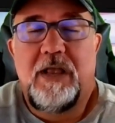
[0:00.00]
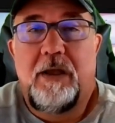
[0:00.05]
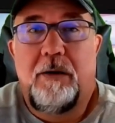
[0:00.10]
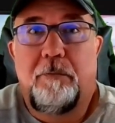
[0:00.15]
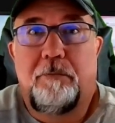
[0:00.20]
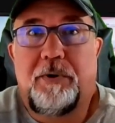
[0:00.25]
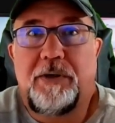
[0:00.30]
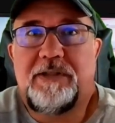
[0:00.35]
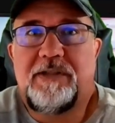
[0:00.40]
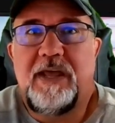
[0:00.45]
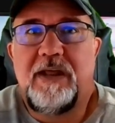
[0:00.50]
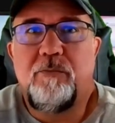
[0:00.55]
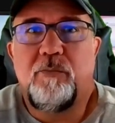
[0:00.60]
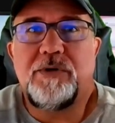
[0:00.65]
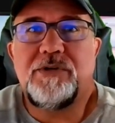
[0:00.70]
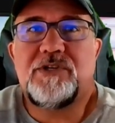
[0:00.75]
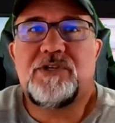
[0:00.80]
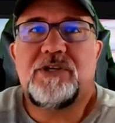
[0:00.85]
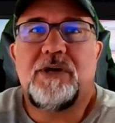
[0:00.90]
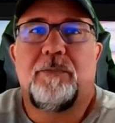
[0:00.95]
But then when
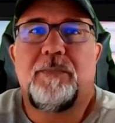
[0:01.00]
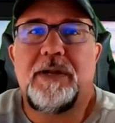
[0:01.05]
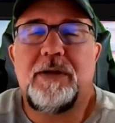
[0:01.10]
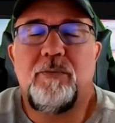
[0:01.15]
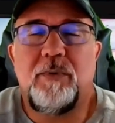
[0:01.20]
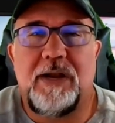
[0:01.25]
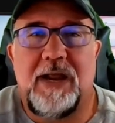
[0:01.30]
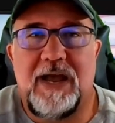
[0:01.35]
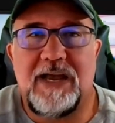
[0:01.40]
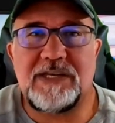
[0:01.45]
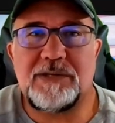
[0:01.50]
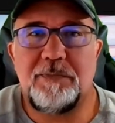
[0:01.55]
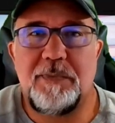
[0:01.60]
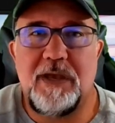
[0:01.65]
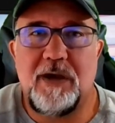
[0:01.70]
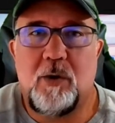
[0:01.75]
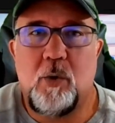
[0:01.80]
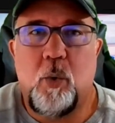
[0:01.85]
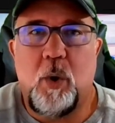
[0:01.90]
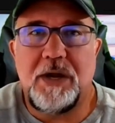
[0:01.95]
somebody would ask me a
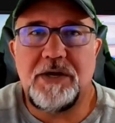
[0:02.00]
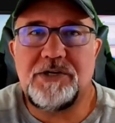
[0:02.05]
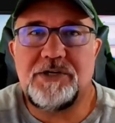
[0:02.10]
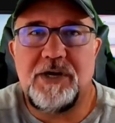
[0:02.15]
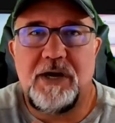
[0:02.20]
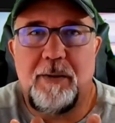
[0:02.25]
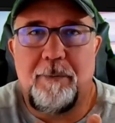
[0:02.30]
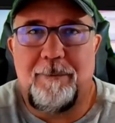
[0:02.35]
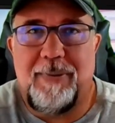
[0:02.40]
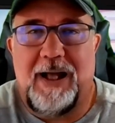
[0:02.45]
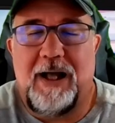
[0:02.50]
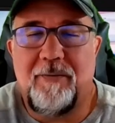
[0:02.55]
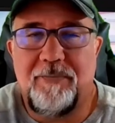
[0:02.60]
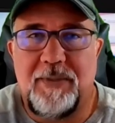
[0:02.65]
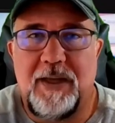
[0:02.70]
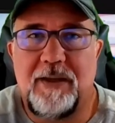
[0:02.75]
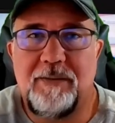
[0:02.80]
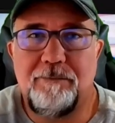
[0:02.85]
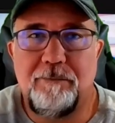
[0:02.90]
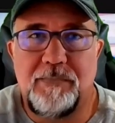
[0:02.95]
question about
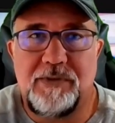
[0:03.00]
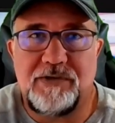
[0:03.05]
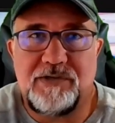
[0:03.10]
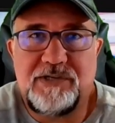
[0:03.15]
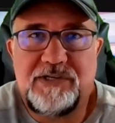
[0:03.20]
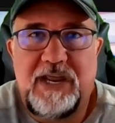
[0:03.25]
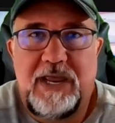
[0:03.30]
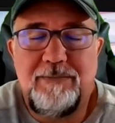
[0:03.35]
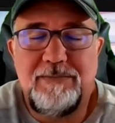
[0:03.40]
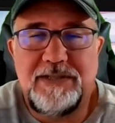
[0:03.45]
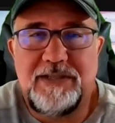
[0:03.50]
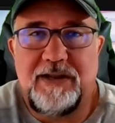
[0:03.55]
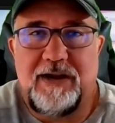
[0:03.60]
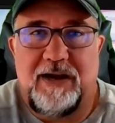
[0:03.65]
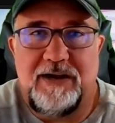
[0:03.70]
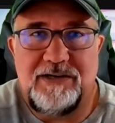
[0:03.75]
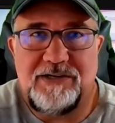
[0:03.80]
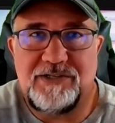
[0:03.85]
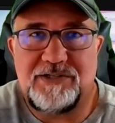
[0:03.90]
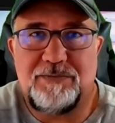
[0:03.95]
the statement that I
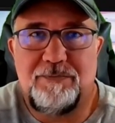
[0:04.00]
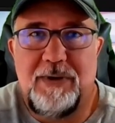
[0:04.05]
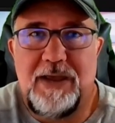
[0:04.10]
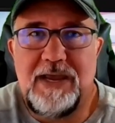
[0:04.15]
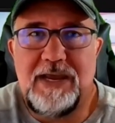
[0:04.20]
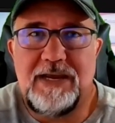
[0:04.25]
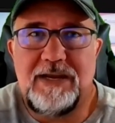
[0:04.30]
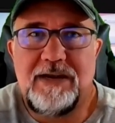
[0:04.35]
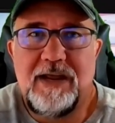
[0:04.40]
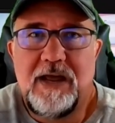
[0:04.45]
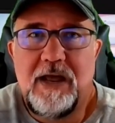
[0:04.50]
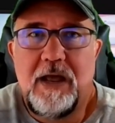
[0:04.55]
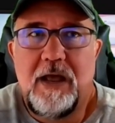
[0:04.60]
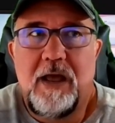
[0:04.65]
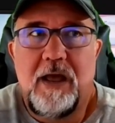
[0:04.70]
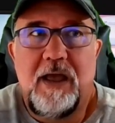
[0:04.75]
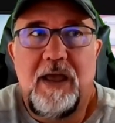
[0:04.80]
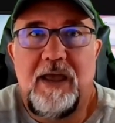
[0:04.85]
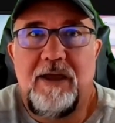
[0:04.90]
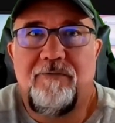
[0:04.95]
just made,
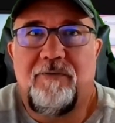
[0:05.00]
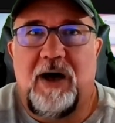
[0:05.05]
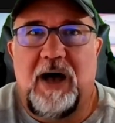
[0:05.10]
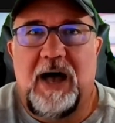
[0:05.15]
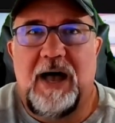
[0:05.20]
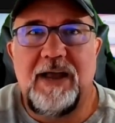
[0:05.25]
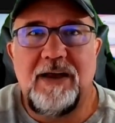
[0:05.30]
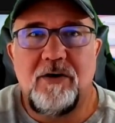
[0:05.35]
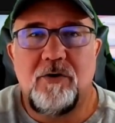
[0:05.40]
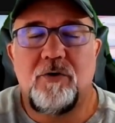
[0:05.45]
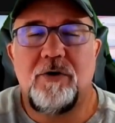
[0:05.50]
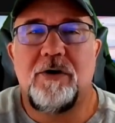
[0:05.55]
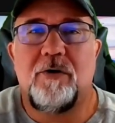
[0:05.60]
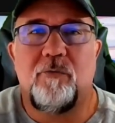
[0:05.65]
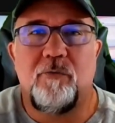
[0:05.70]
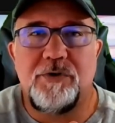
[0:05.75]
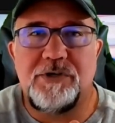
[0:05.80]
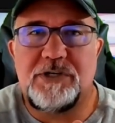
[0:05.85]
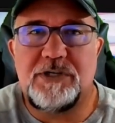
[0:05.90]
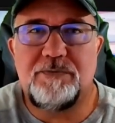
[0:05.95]
if I couldn't
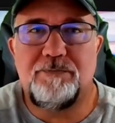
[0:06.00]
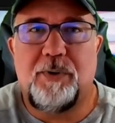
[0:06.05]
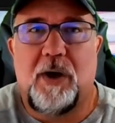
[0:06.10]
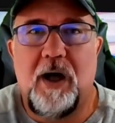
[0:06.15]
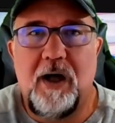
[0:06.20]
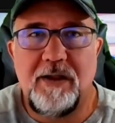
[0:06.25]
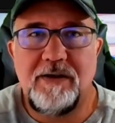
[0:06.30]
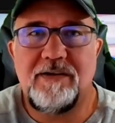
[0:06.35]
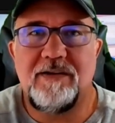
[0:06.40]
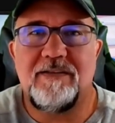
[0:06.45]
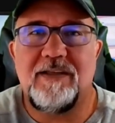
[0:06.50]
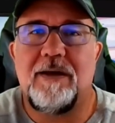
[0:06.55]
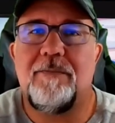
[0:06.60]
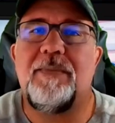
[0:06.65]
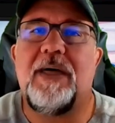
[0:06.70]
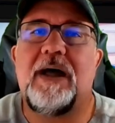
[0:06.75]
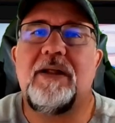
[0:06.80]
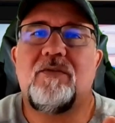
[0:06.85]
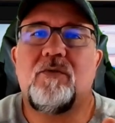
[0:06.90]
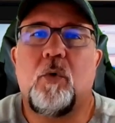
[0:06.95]
respond to them,
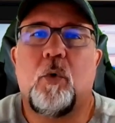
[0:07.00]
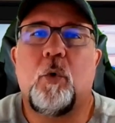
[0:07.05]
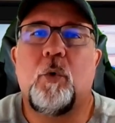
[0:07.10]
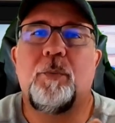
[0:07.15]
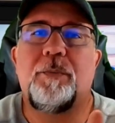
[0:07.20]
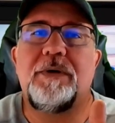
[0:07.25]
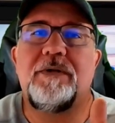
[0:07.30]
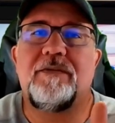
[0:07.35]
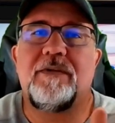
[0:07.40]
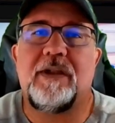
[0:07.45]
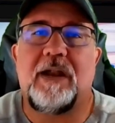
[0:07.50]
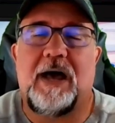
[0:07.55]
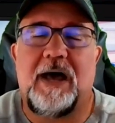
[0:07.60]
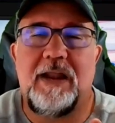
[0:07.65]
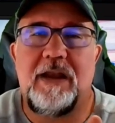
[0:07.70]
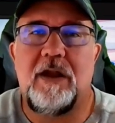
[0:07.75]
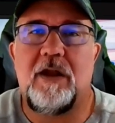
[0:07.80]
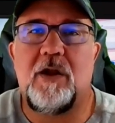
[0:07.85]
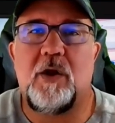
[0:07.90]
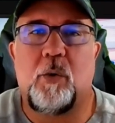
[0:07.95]
that told me that I
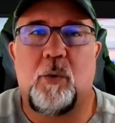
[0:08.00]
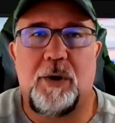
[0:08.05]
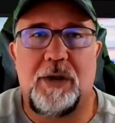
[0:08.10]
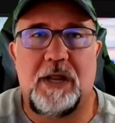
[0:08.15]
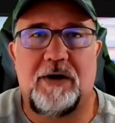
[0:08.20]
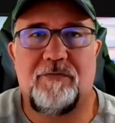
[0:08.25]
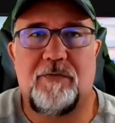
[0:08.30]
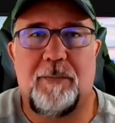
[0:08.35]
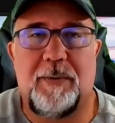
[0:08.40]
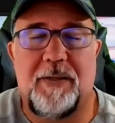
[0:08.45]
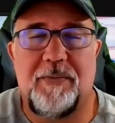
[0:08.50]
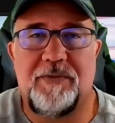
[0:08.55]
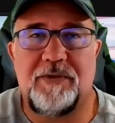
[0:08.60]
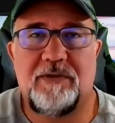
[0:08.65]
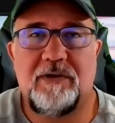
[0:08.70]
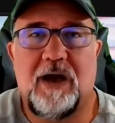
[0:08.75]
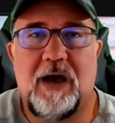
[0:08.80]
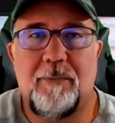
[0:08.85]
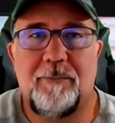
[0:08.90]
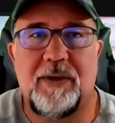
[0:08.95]
didn't know enough about the
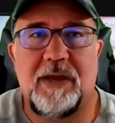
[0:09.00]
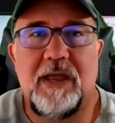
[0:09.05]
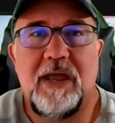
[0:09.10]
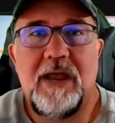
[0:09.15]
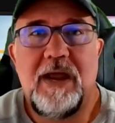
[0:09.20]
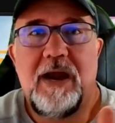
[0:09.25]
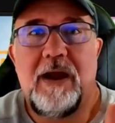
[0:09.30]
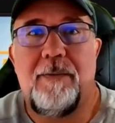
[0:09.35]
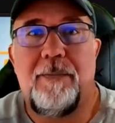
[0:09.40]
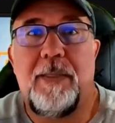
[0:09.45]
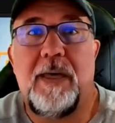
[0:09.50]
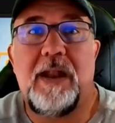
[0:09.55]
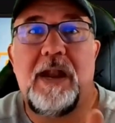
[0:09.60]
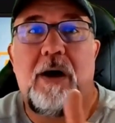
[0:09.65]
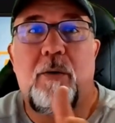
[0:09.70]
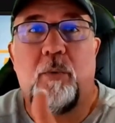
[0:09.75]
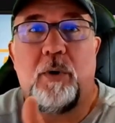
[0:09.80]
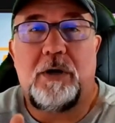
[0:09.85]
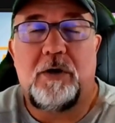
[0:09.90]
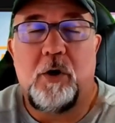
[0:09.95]
topic. And then I
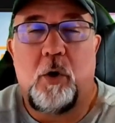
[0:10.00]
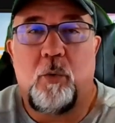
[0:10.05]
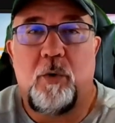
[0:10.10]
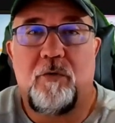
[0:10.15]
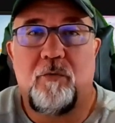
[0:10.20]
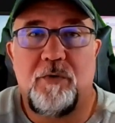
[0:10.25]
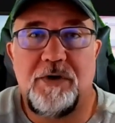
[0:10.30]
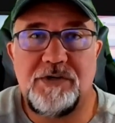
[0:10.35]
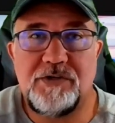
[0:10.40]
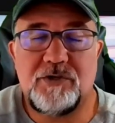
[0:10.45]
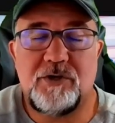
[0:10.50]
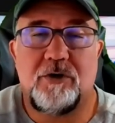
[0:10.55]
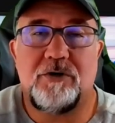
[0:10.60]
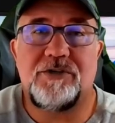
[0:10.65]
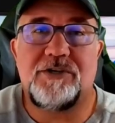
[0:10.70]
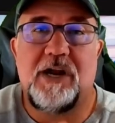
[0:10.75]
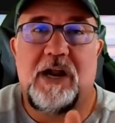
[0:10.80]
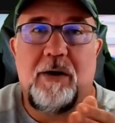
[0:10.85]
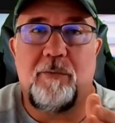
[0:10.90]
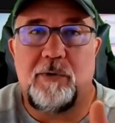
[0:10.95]
would go and research
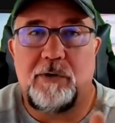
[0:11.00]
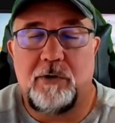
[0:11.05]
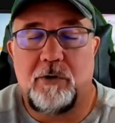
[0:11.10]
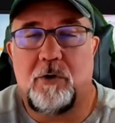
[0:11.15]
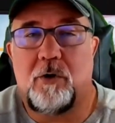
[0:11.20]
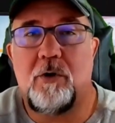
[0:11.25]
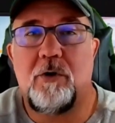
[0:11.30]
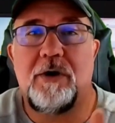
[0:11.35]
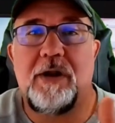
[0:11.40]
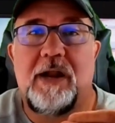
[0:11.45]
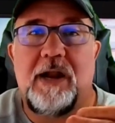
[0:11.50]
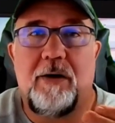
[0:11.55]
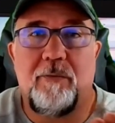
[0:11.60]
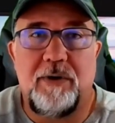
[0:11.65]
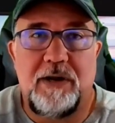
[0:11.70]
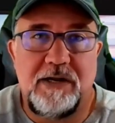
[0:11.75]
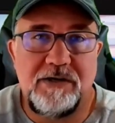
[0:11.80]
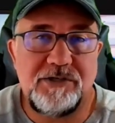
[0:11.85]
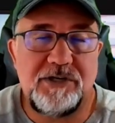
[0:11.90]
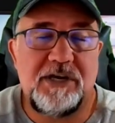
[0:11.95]
and I would learn and I would
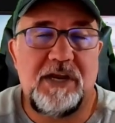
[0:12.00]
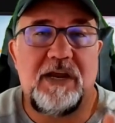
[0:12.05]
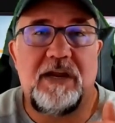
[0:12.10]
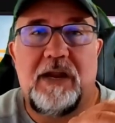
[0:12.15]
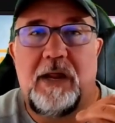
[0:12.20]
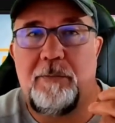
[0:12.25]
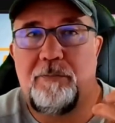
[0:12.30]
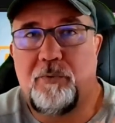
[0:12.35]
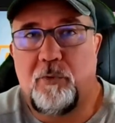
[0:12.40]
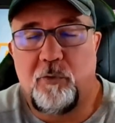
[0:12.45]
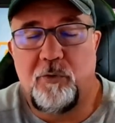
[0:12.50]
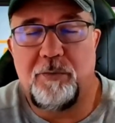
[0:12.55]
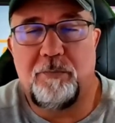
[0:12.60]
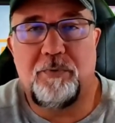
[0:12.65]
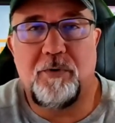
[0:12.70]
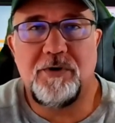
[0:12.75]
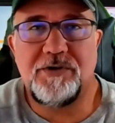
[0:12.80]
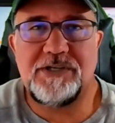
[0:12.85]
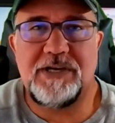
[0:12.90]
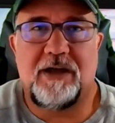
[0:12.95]
educate and I'd pull the
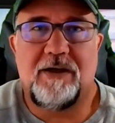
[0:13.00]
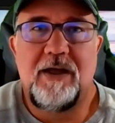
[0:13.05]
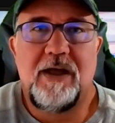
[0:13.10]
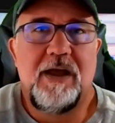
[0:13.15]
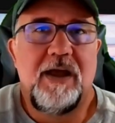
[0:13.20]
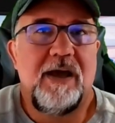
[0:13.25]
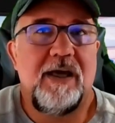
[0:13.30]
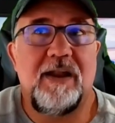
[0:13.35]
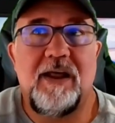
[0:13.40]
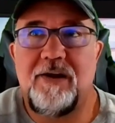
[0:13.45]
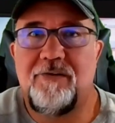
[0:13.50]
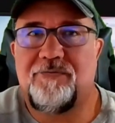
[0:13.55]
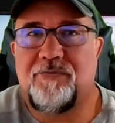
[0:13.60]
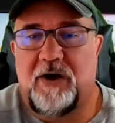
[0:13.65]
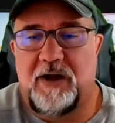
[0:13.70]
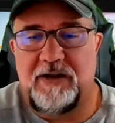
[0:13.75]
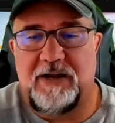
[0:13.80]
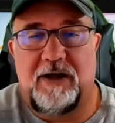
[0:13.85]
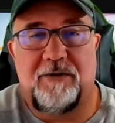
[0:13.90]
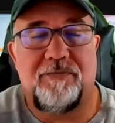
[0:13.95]
books out and I'd
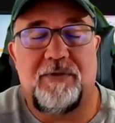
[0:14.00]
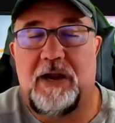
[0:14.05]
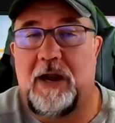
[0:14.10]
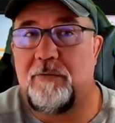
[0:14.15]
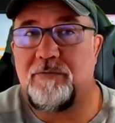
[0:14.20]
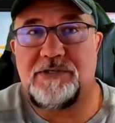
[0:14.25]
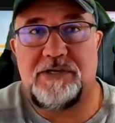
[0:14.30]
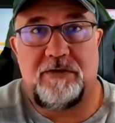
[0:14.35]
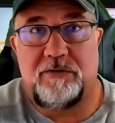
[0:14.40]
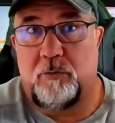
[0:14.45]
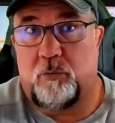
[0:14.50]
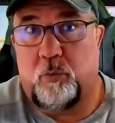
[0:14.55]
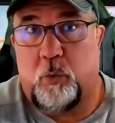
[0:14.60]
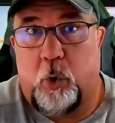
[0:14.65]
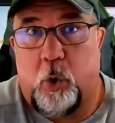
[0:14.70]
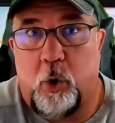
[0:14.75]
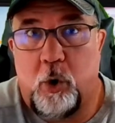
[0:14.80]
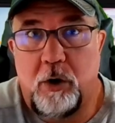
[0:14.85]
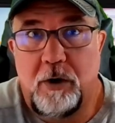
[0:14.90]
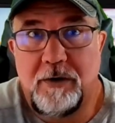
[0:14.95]
find out that I was either wrong.